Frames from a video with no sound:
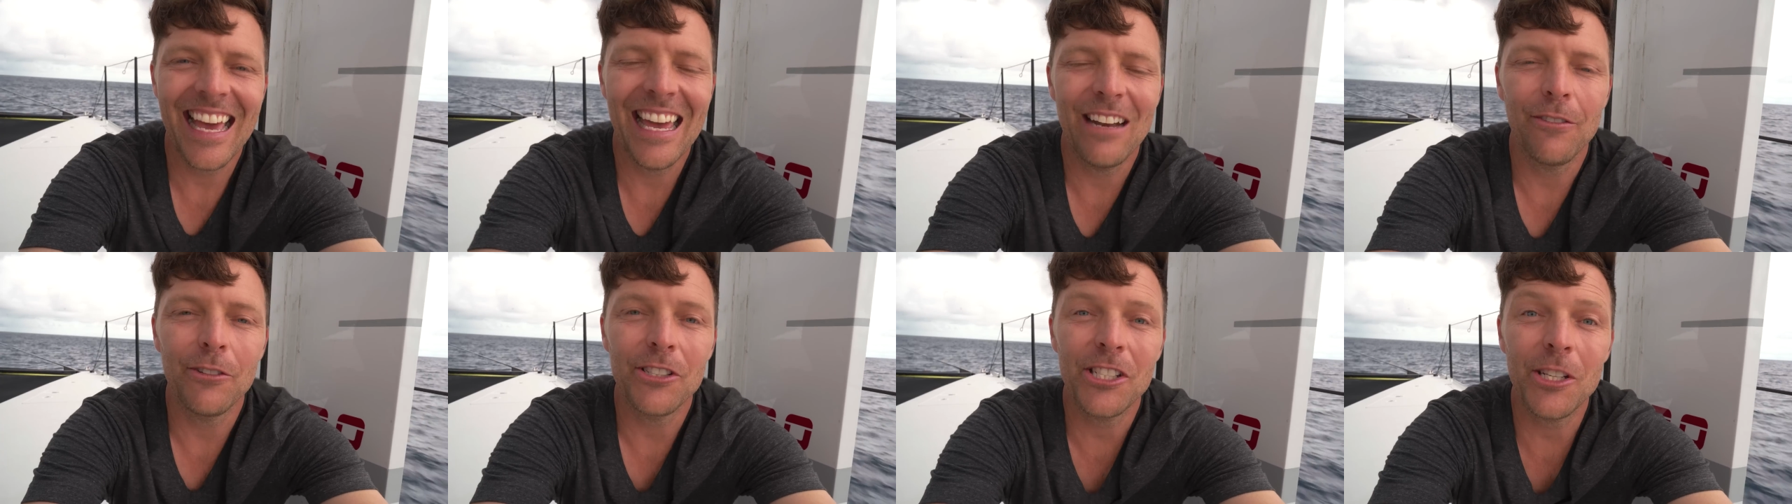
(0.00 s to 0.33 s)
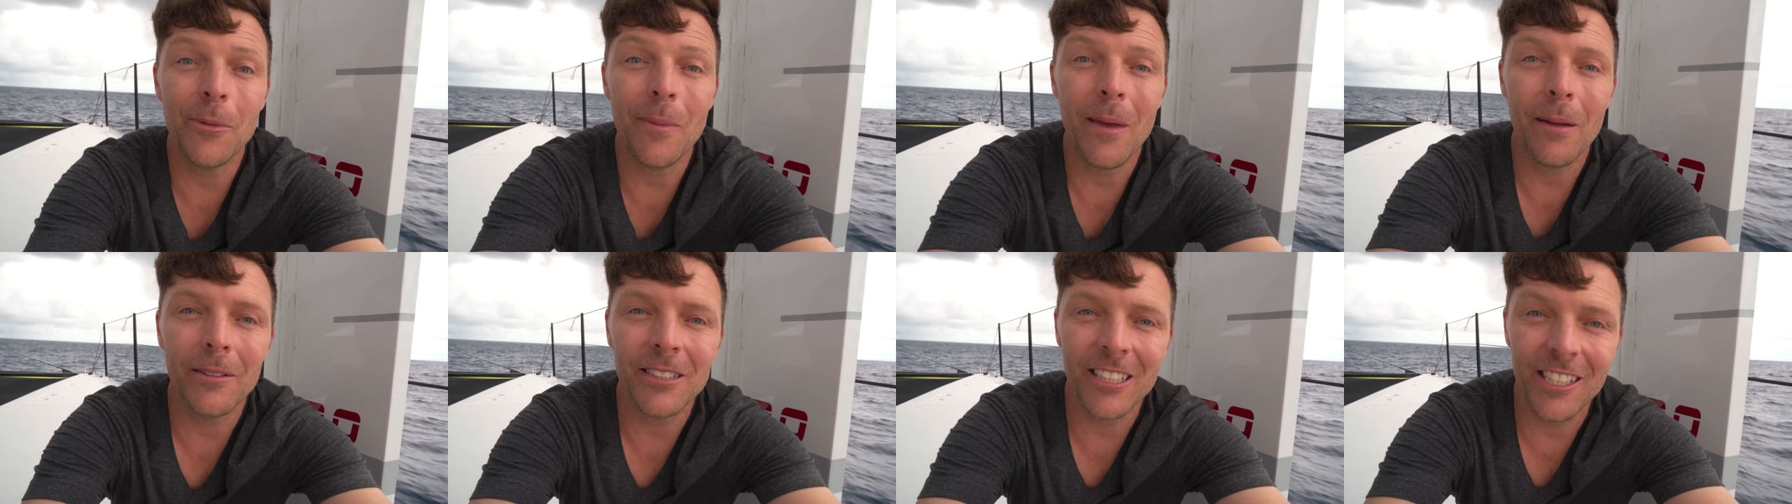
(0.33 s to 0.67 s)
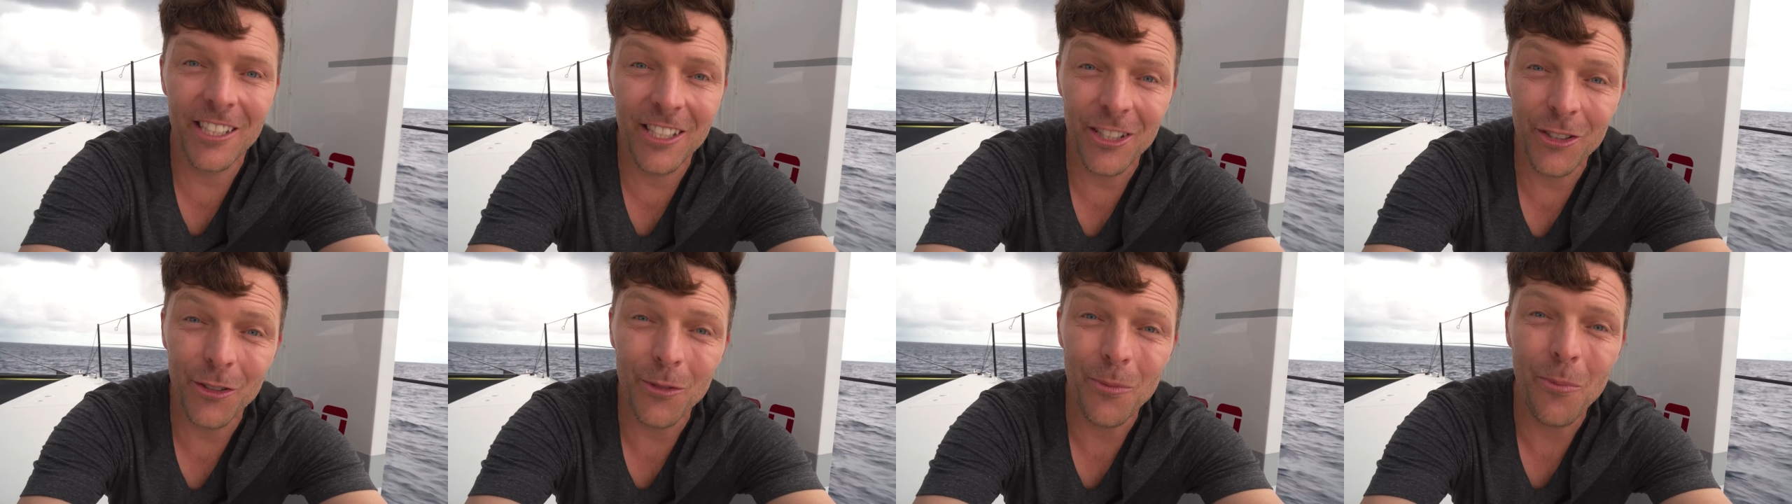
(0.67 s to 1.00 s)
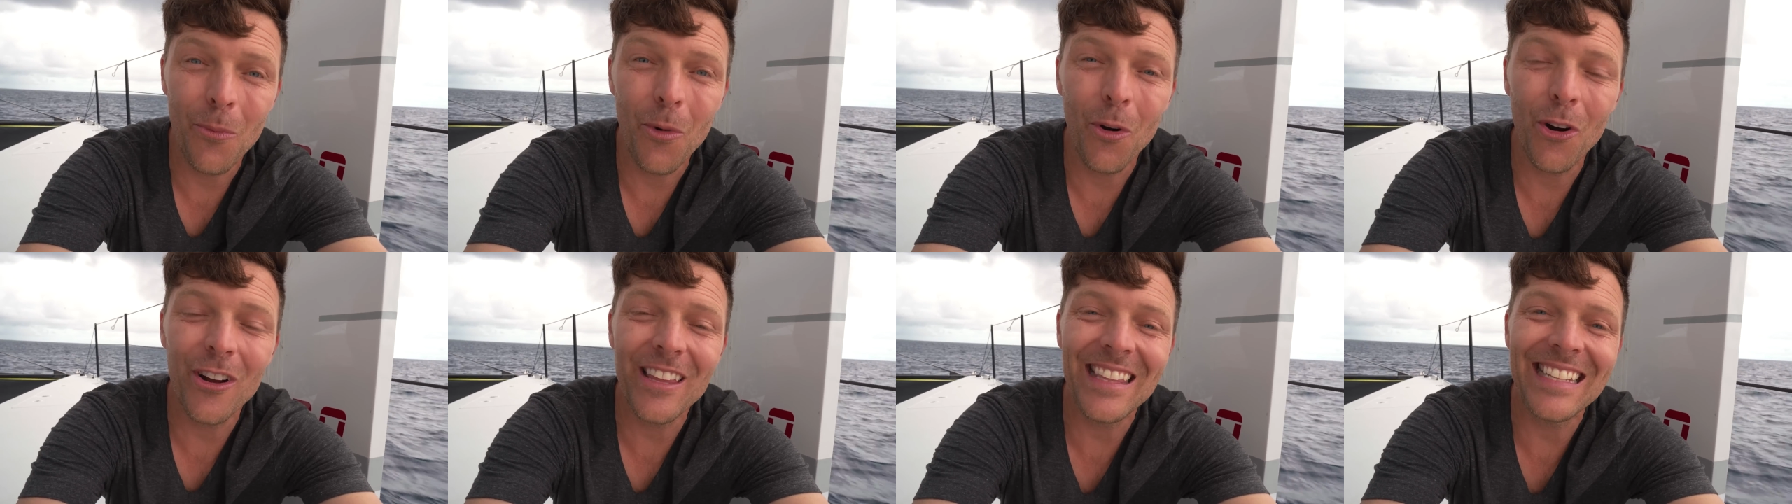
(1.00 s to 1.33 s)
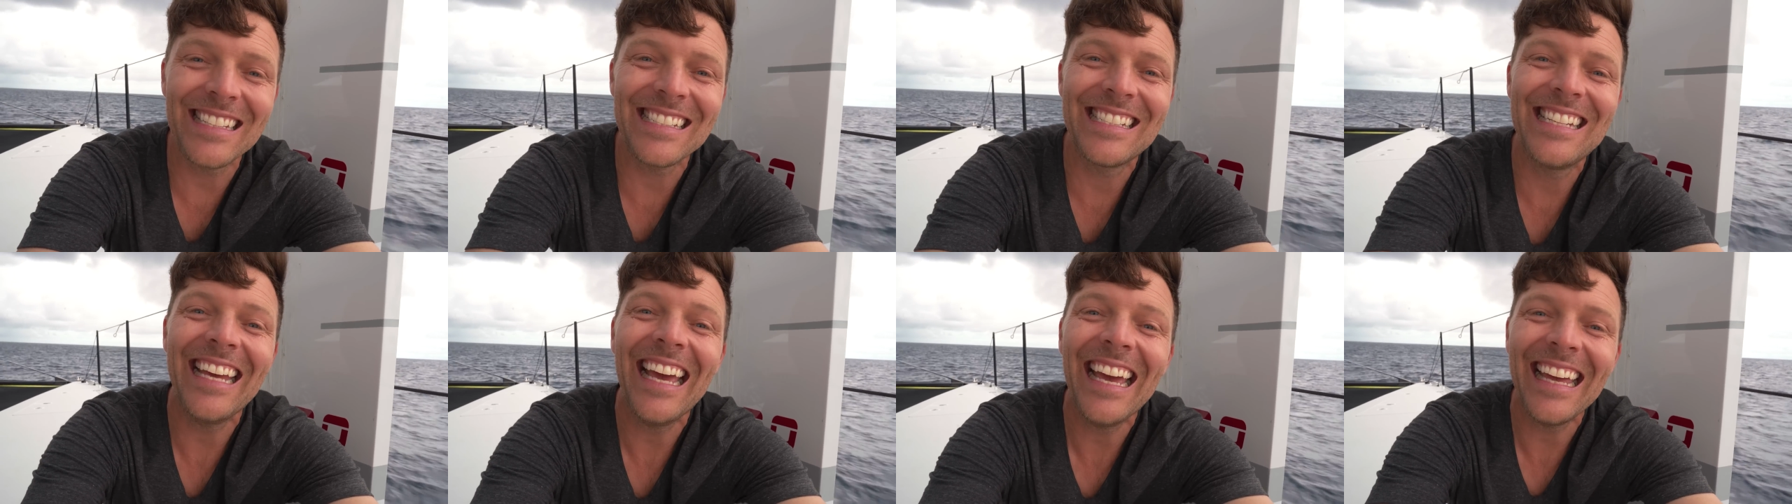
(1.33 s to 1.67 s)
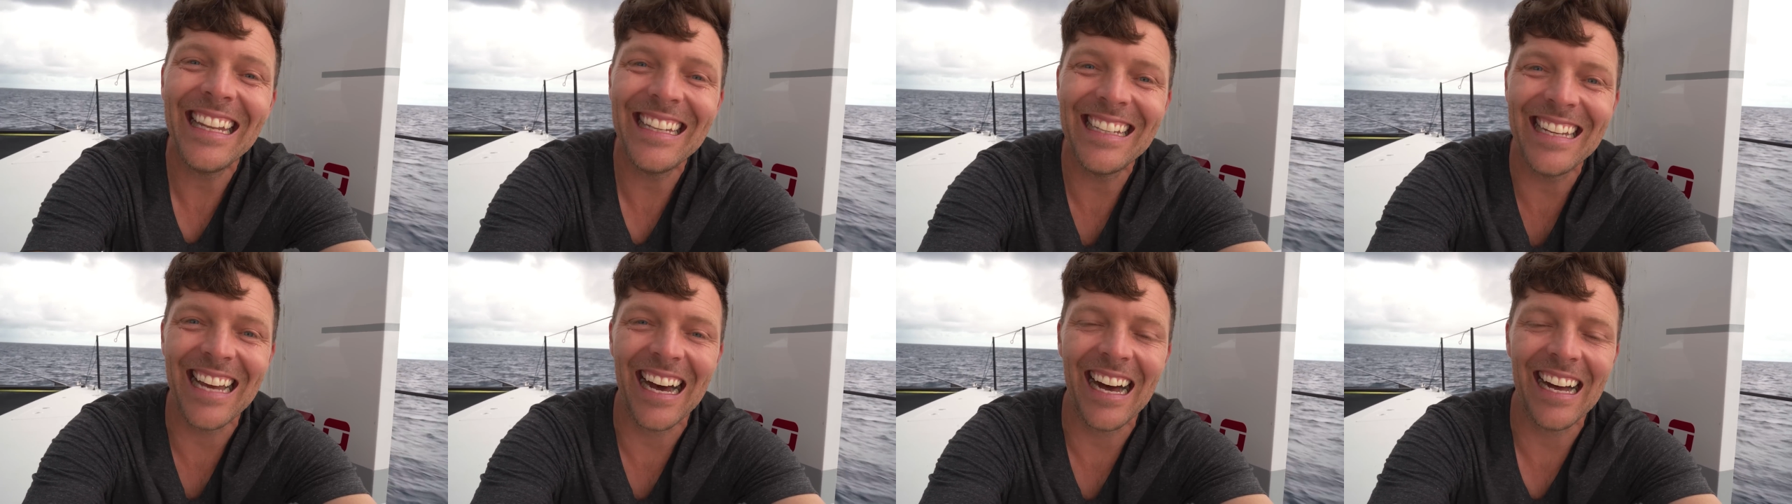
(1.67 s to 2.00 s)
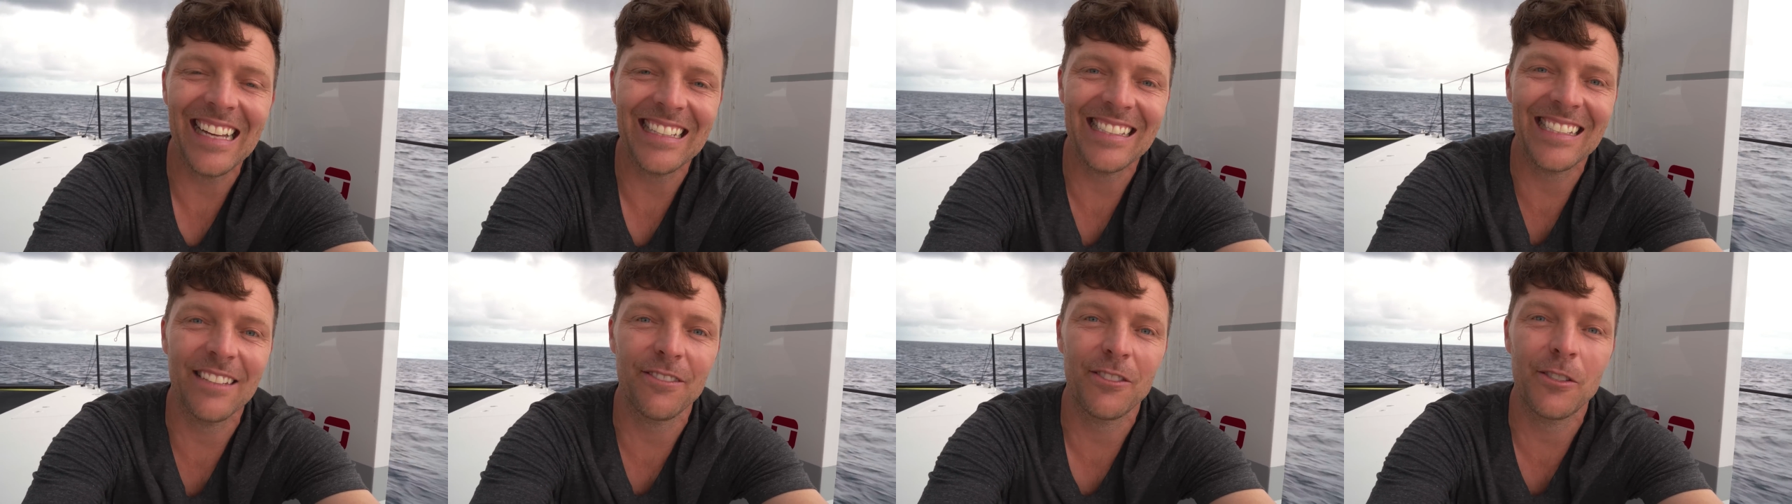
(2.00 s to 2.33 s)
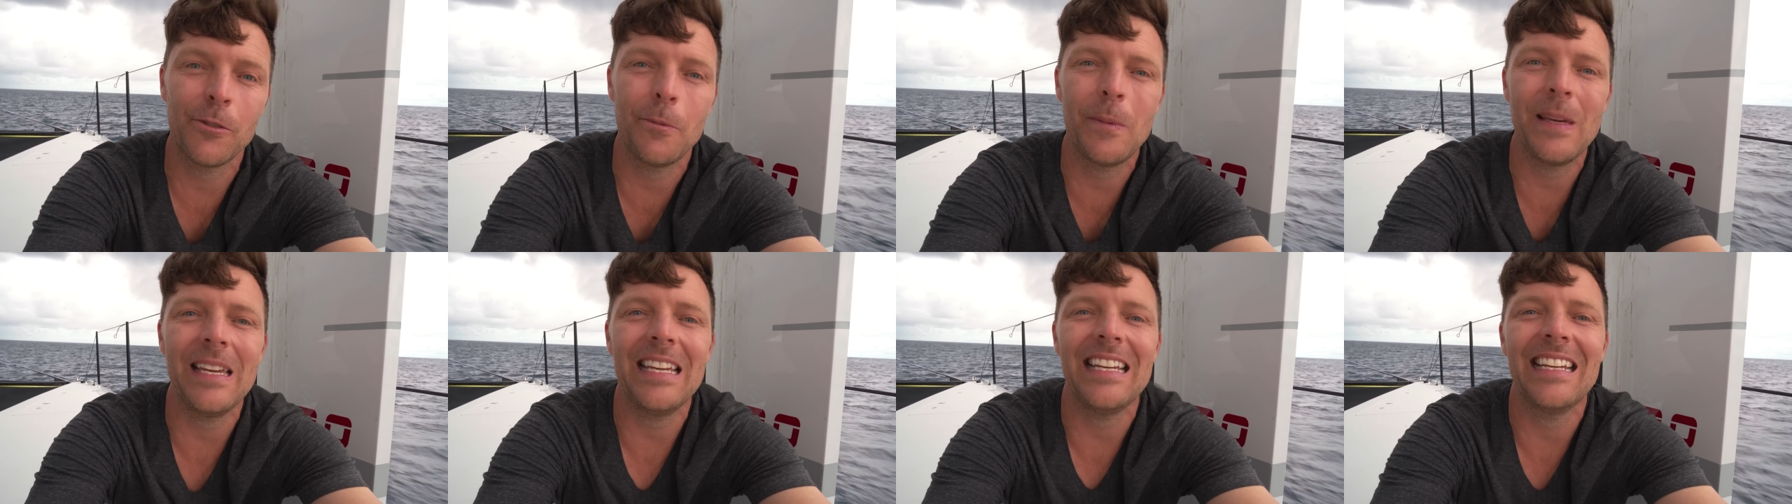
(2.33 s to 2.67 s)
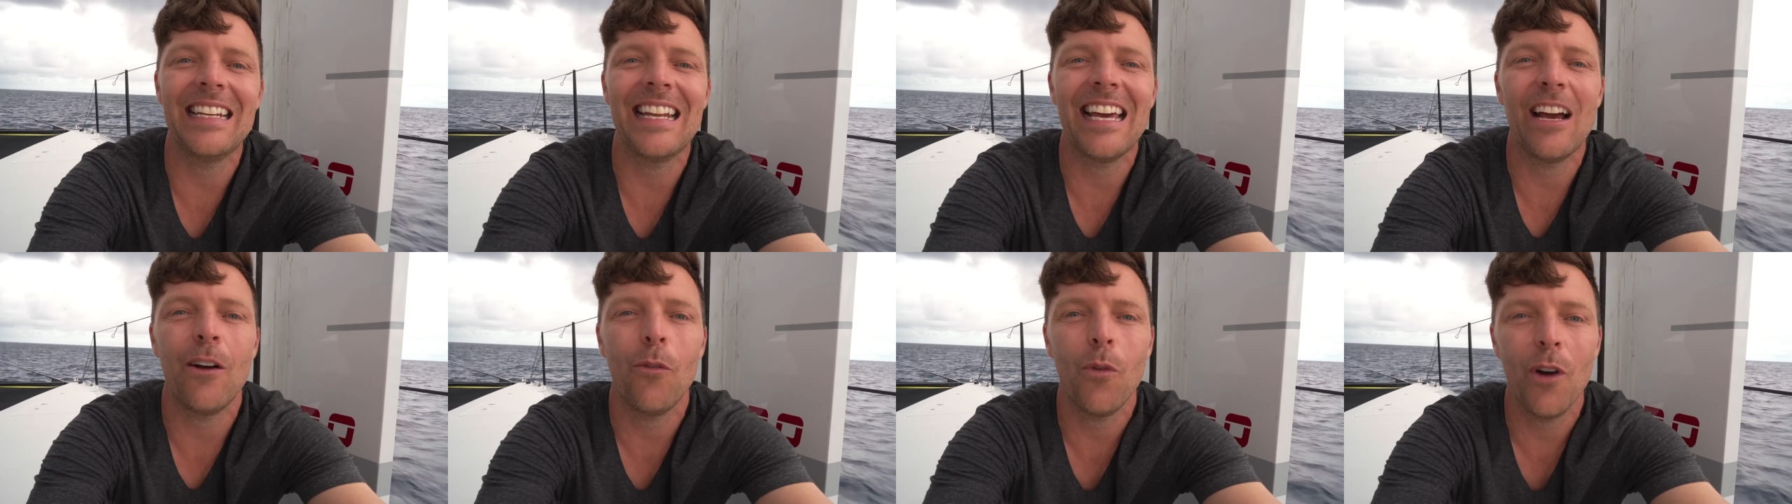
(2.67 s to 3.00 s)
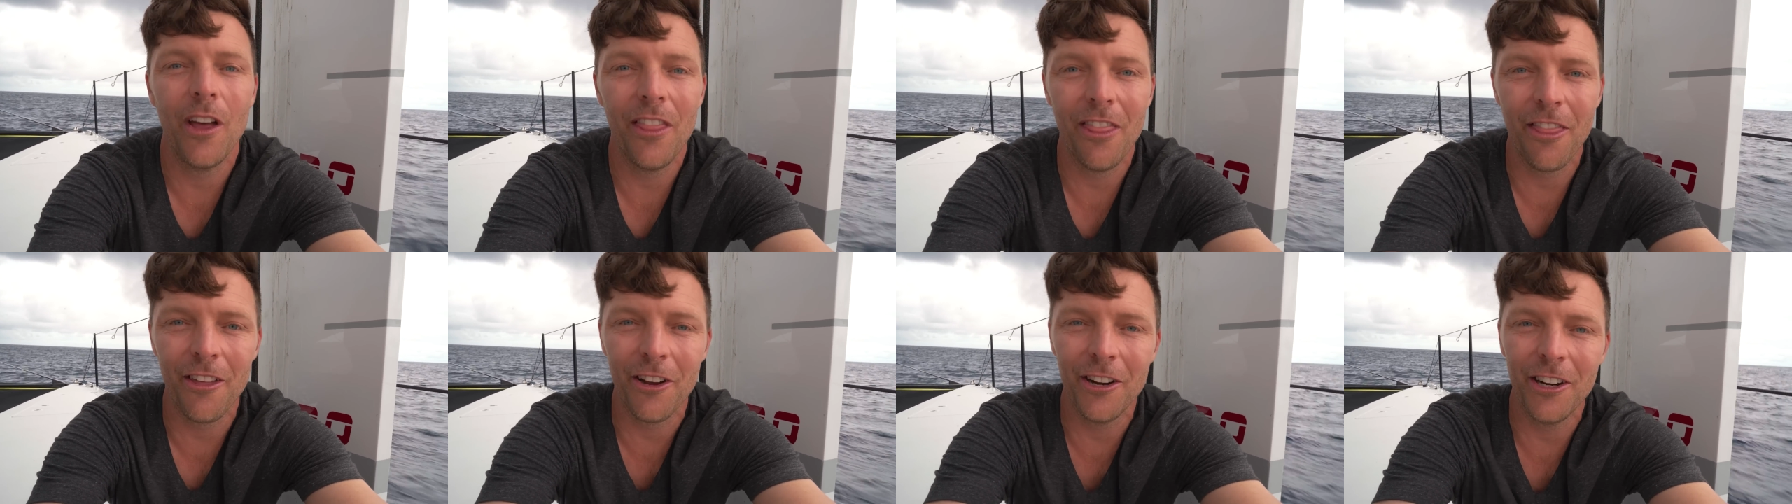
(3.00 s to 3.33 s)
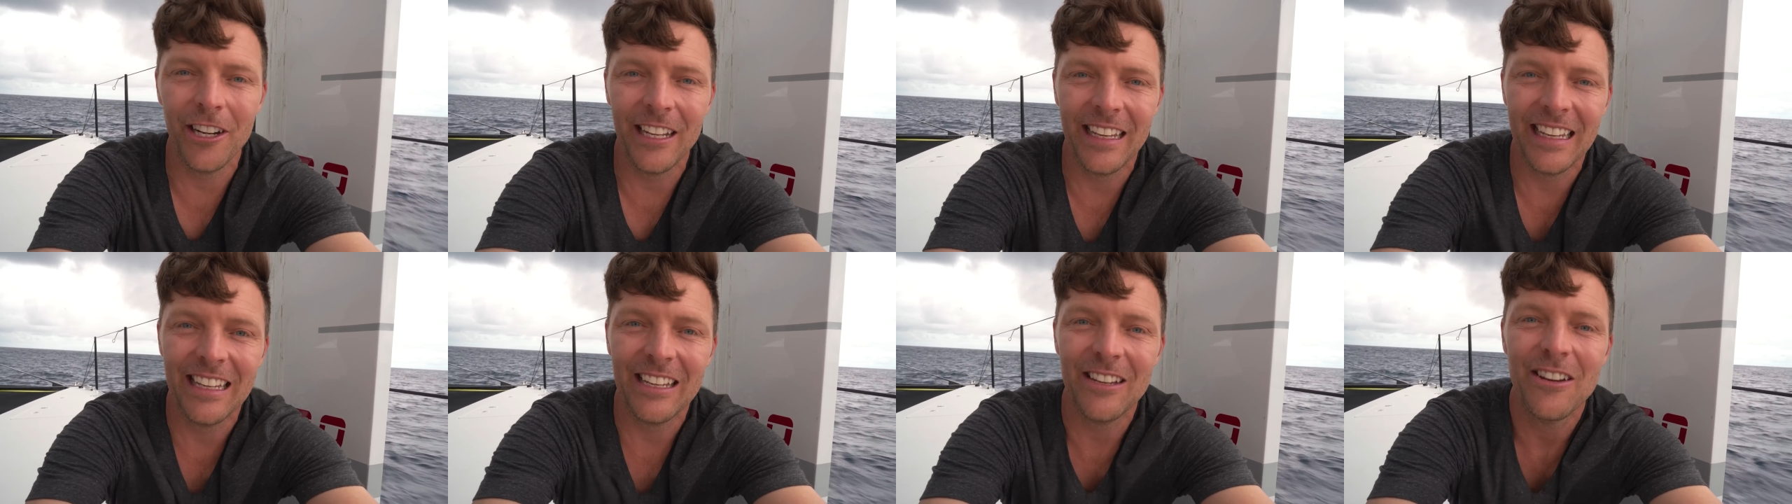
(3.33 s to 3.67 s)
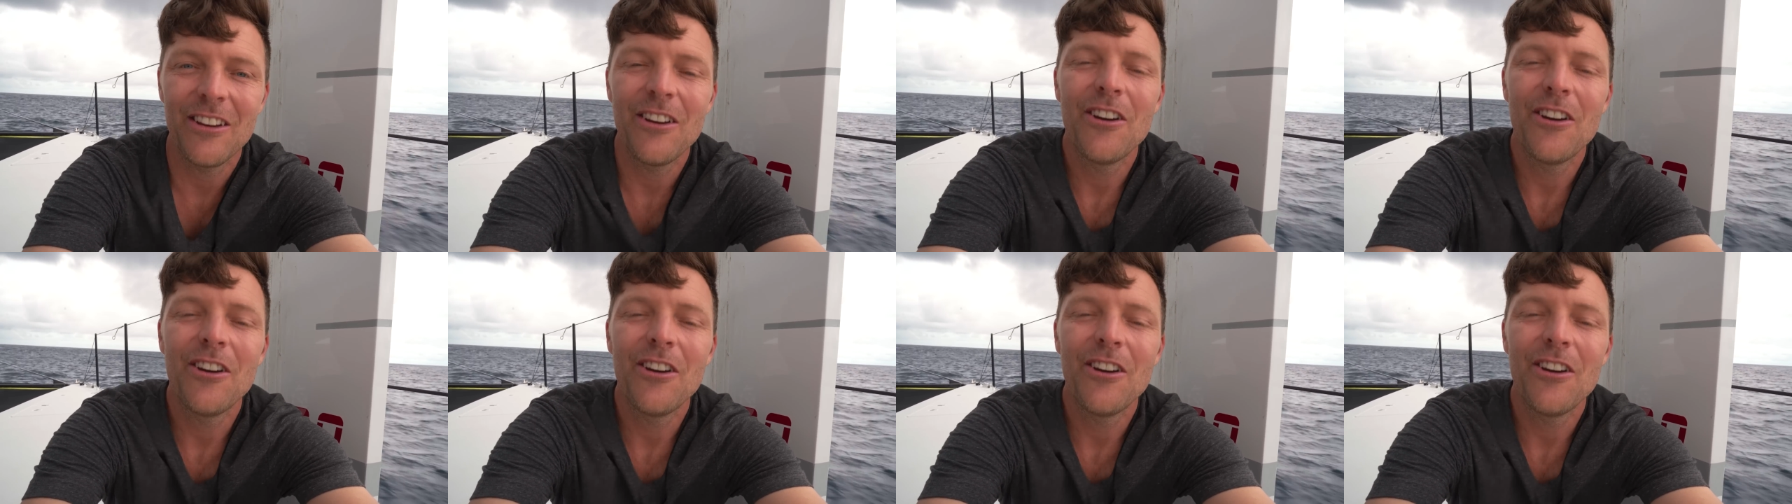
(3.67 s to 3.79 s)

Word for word: and we should be able to do more than 10 knots of speed at 130